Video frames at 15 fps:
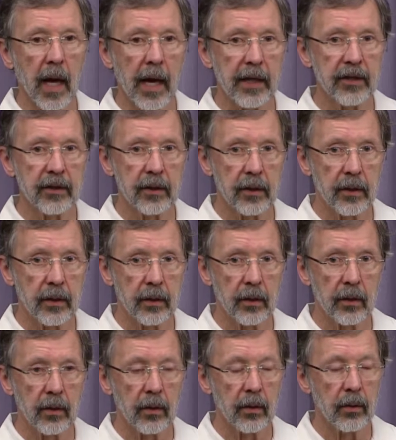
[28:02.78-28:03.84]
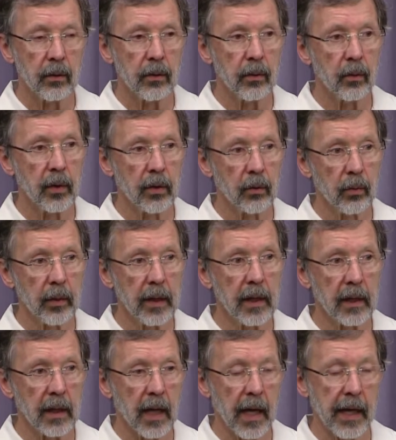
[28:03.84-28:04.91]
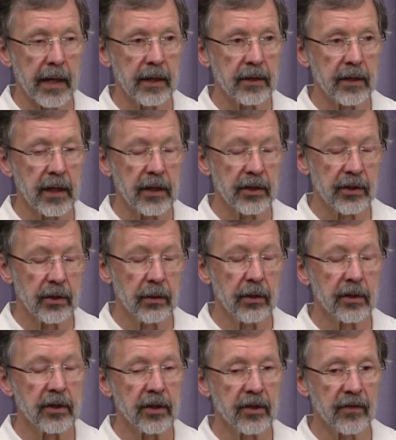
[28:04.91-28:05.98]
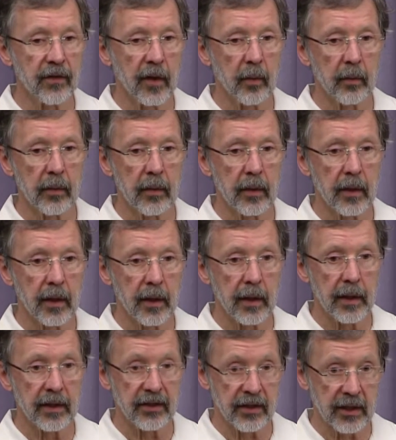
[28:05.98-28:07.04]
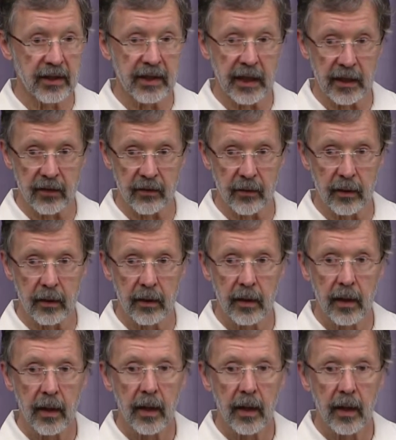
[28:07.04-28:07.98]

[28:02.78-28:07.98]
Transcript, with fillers: Eisner will realize as soon as this film is successful